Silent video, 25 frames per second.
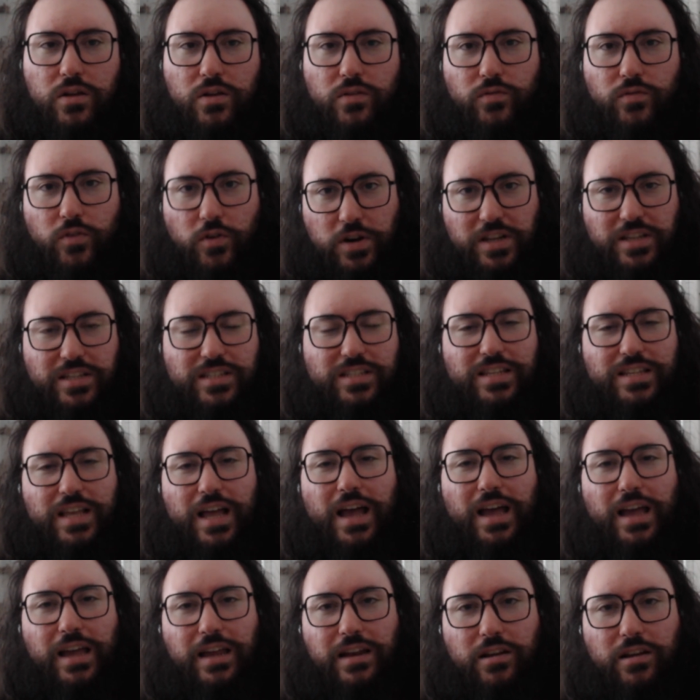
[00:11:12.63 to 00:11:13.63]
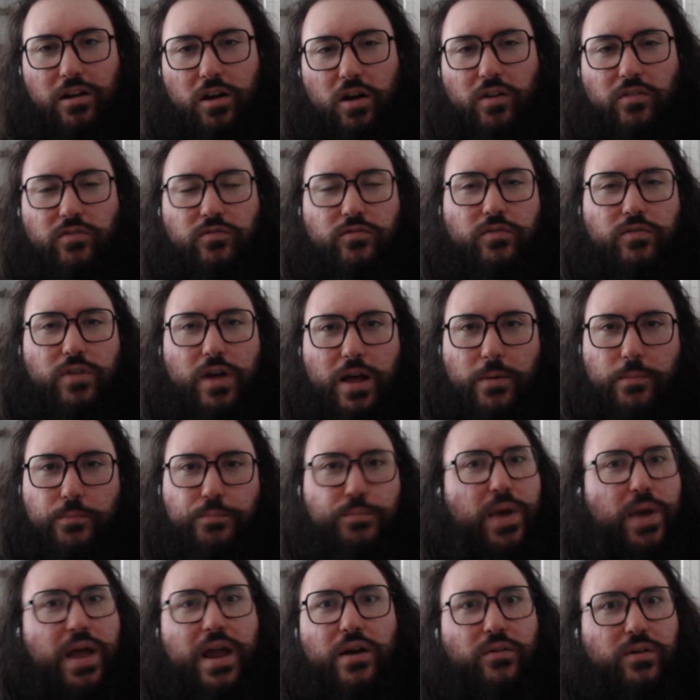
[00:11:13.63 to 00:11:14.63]
for the side of
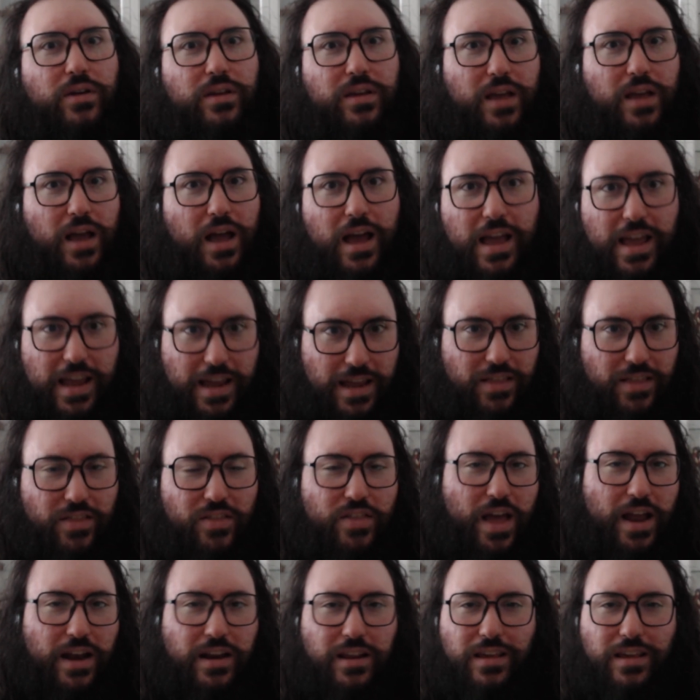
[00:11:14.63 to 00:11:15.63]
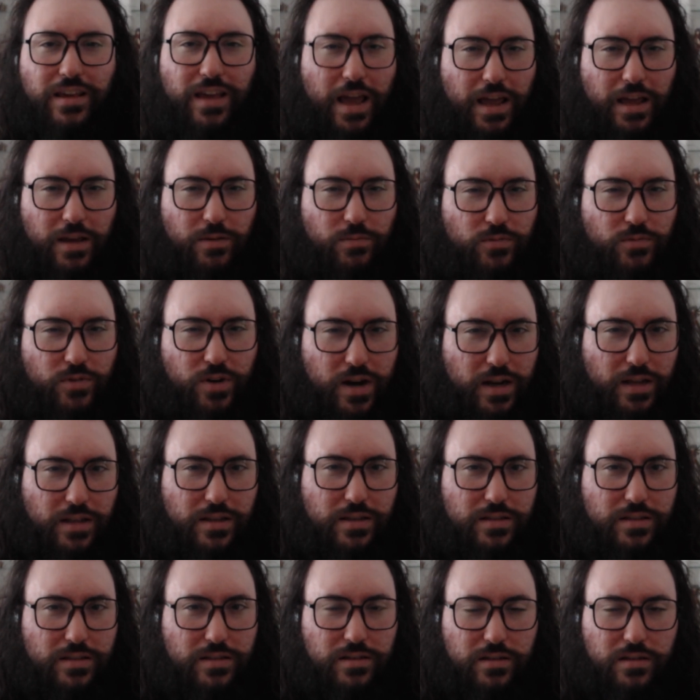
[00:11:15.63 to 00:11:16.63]
America in that game,
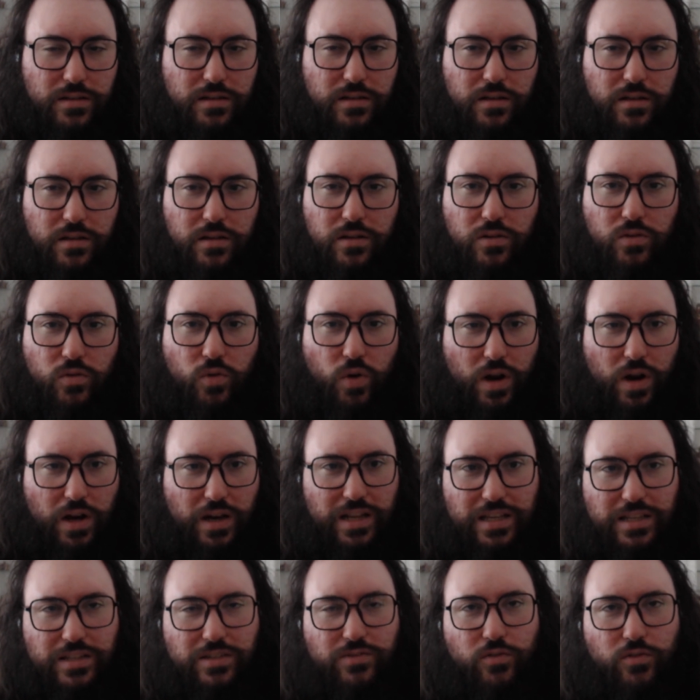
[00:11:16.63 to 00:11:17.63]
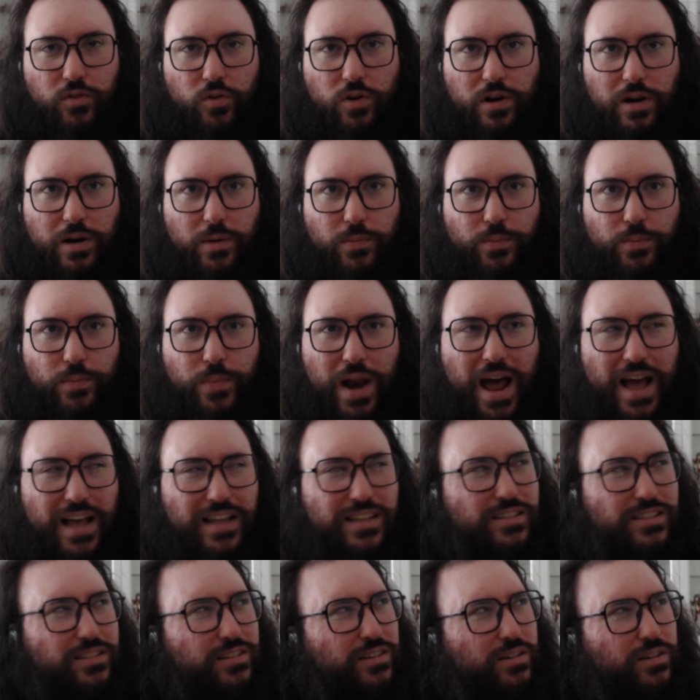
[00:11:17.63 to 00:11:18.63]
right? Or at least for
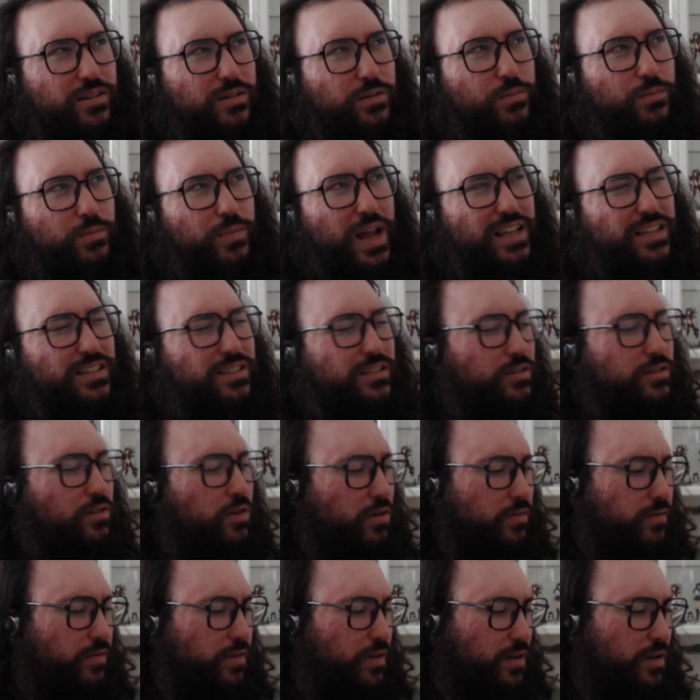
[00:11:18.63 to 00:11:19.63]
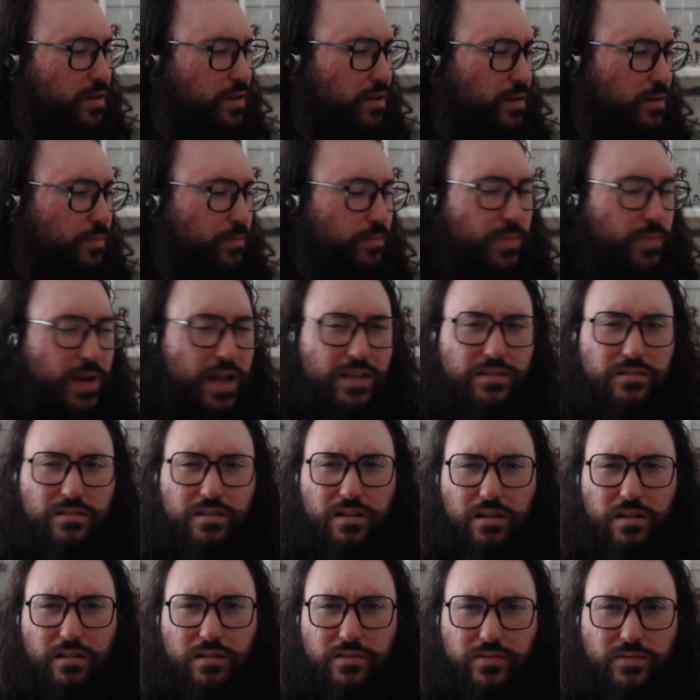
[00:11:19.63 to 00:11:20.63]
Blaskov,
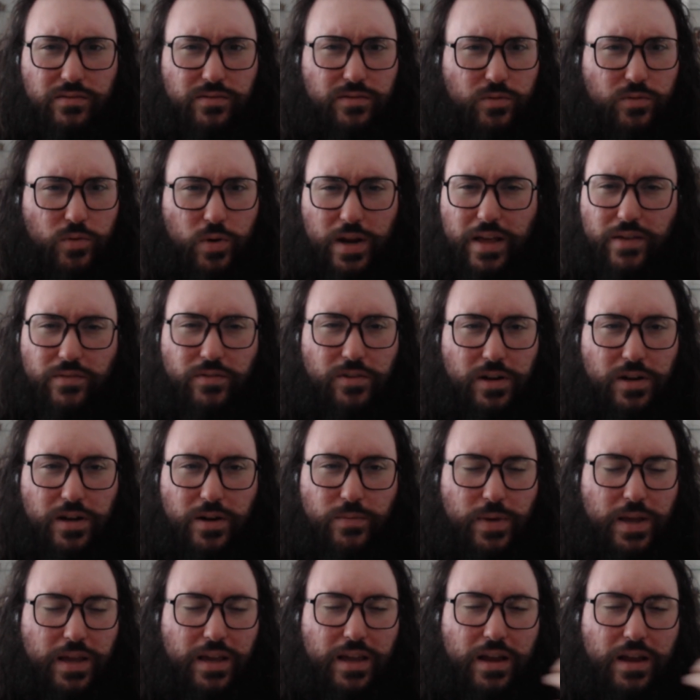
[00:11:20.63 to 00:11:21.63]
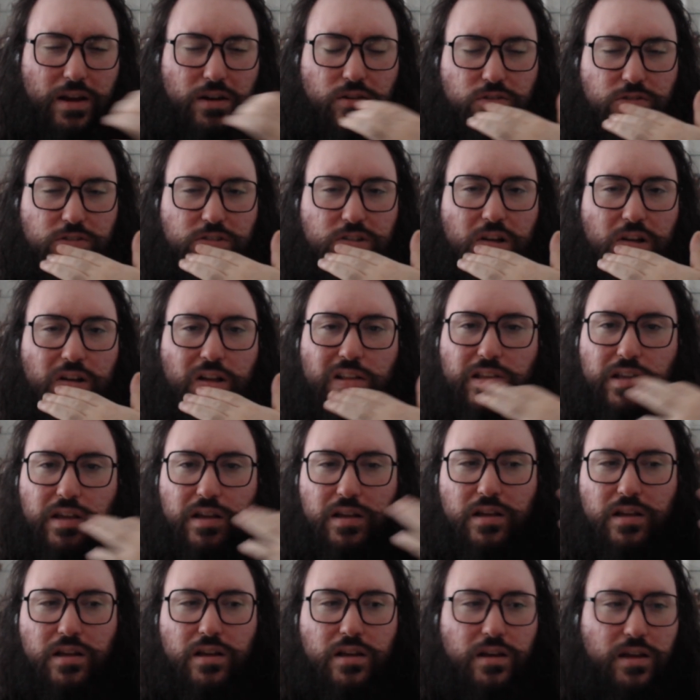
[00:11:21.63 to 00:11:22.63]
whatever the main character is called,
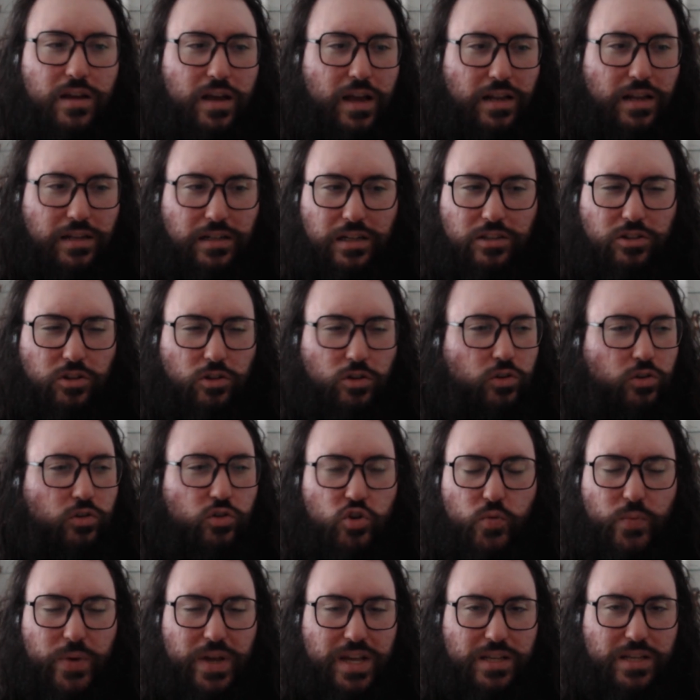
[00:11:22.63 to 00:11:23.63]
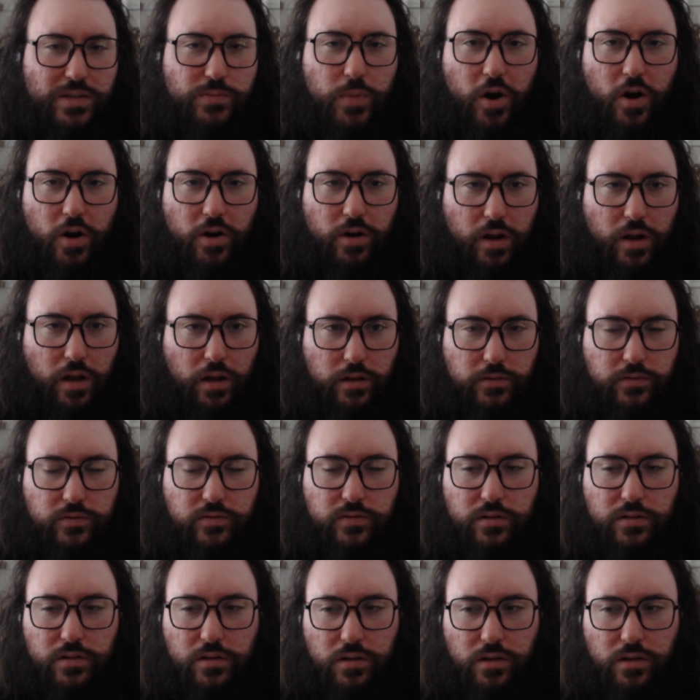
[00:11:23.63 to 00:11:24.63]
and the little group he's part of.